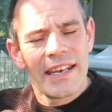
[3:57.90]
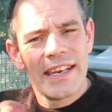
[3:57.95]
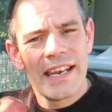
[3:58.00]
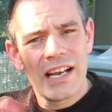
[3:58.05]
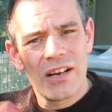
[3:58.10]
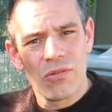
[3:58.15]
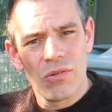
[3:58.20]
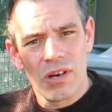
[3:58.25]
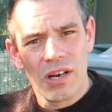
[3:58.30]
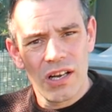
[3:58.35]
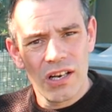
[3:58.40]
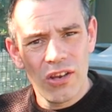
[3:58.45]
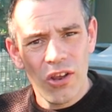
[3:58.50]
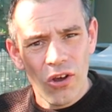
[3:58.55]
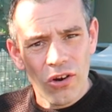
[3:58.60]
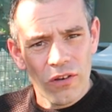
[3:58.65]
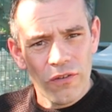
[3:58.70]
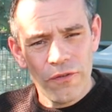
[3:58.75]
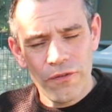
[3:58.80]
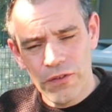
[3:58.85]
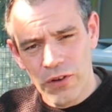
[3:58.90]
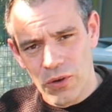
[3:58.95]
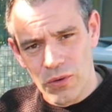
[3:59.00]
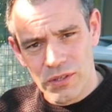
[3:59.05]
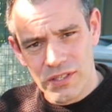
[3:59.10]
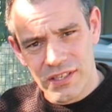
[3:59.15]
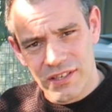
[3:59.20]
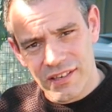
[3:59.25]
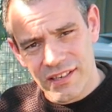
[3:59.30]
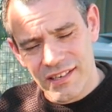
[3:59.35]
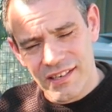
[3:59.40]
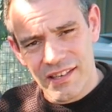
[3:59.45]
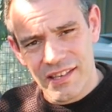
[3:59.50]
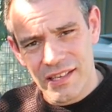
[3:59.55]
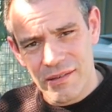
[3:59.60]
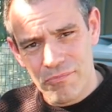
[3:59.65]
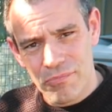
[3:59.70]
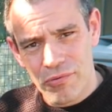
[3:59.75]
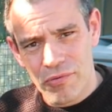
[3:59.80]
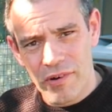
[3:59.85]
Now, a lot of folks are under
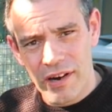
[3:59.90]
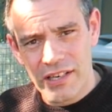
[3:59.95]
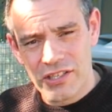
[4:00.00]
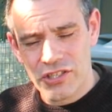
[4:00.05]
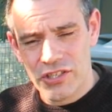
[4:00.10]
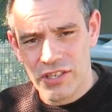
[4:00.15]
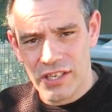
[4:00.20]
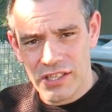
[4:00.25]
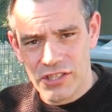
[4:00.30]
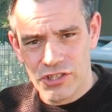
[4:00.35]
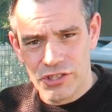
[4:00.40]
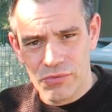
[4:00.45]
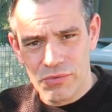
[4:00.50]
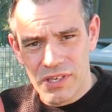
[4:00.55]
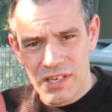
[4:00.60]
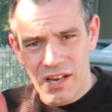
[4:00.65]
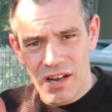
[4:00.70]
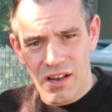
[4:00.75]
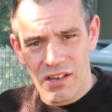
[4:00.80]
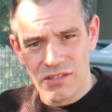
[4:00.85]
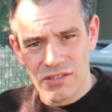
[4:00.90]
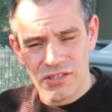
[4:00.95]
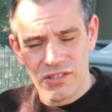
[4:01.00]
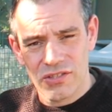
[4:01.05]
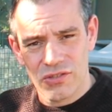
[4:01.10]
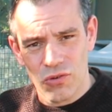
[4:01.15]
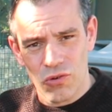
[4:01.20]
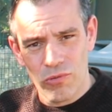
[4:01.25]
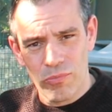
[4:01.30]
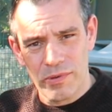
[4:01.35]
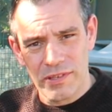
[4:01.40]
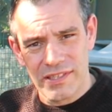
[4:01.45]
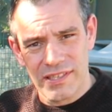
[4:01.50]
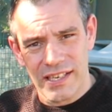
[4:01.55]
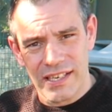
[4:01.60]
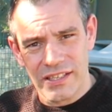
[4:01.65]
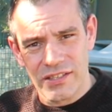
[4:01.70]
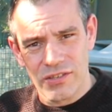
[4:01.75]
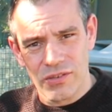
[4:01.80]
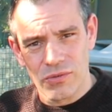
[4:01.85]
the impression that you can't store
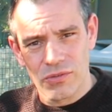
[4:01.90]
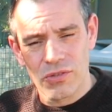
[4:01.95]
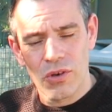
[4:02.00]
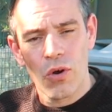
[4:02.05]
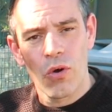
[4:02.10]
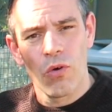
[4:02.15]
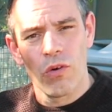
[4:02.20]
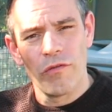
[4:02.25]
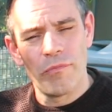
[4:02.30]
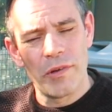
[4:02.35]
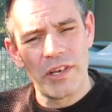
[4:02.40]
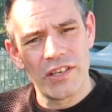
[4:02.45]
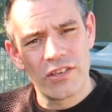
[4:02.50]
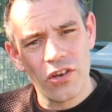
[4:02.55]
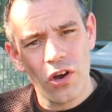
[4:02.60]
potatoes, or have been